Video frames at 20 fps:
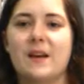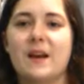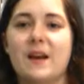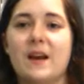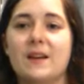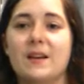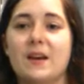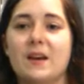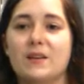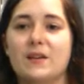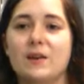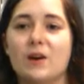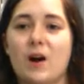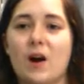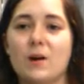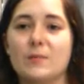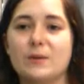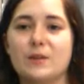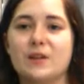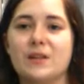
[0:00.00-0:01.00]
Another
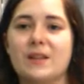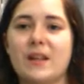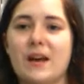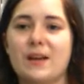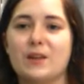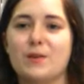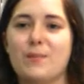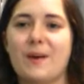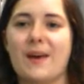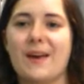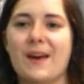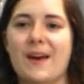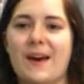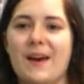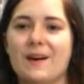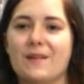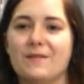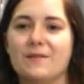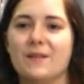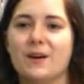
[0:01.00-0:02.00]
option that you may
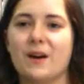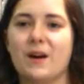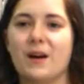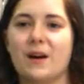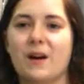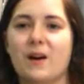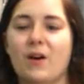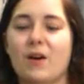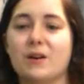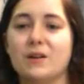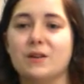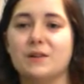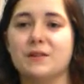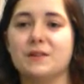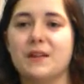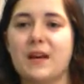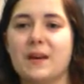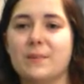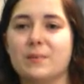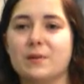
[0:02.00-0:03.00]
have on your
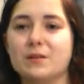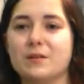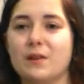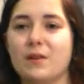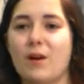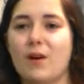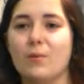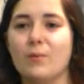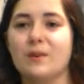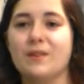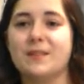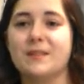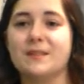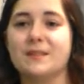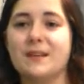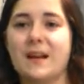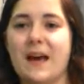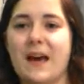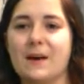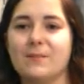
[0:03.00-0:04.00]
diapers along with the
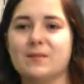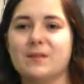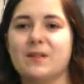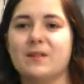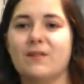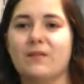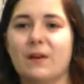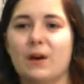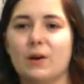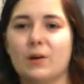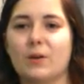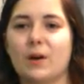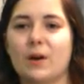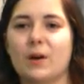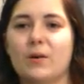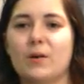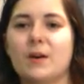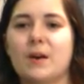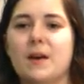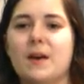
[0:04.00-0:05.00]
snaps and the
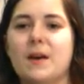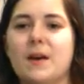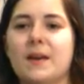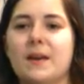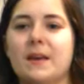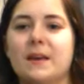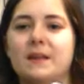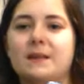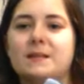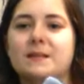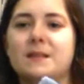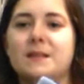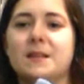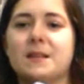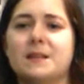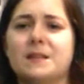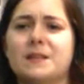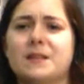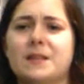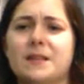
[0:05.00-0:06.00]
Velcro is
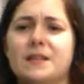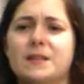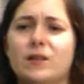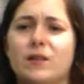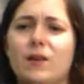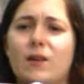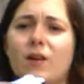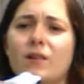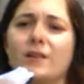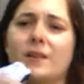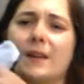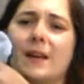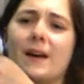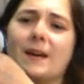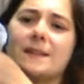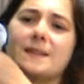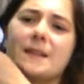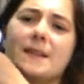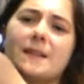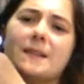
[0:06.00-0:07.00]
these are called
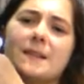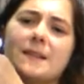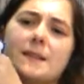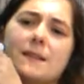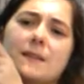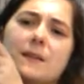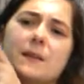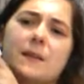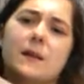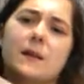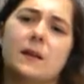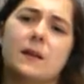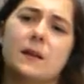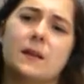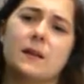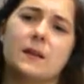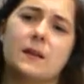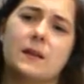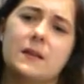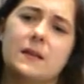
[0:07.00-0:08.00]
Gussets.
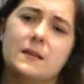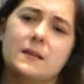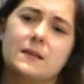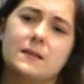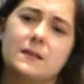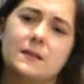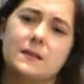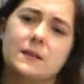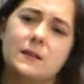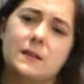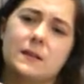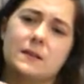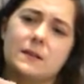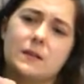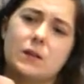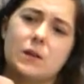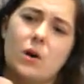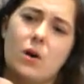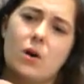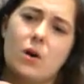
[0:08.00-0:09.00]
This
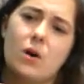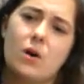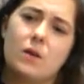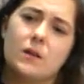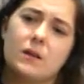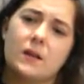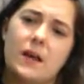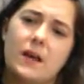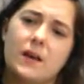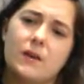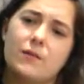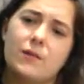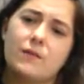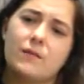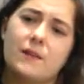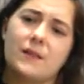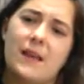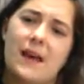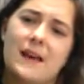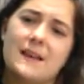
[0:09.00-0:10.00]
long layer of
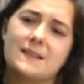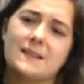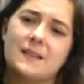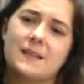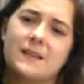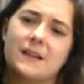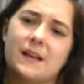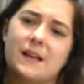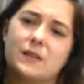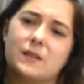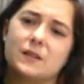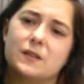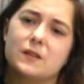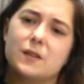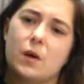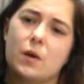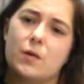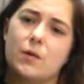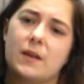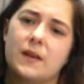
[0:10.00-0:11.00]
elastic that is
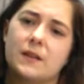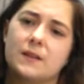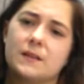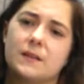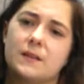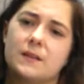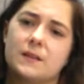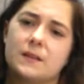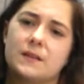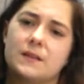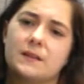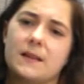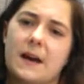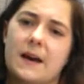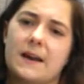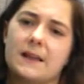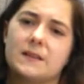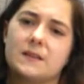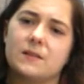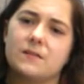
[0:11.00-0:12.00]
sewn into the
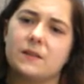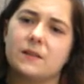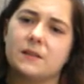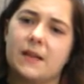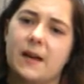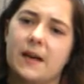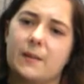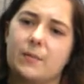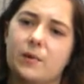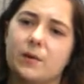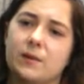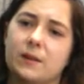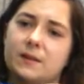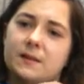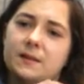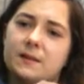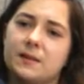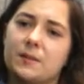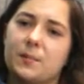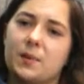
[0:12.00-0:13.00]
sides of the diaper. This
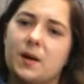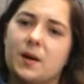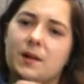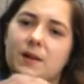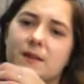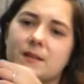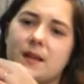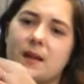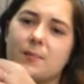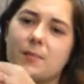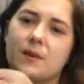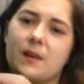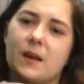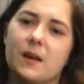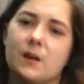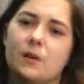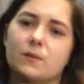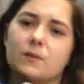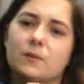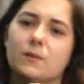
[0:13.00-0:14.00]
is the part of the diaper that
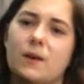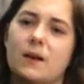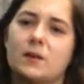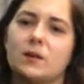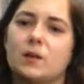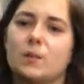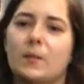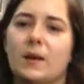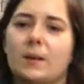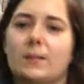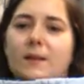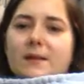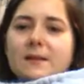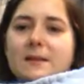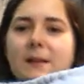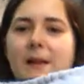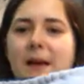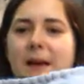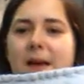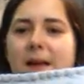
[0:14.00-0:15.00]
goes around your baby's
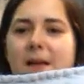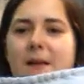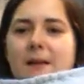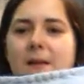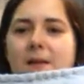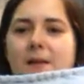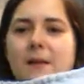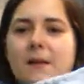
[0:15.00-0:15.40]
leg.